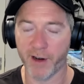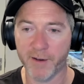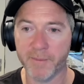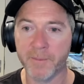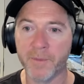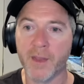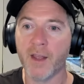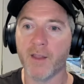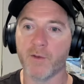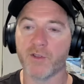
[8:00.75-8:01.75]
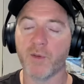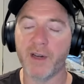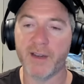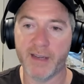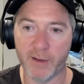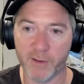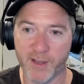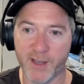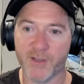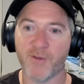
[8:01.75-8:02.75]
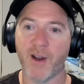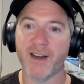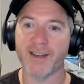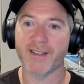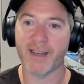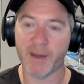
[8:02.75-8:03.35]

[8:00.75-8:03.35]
There were so many deal sites running, selling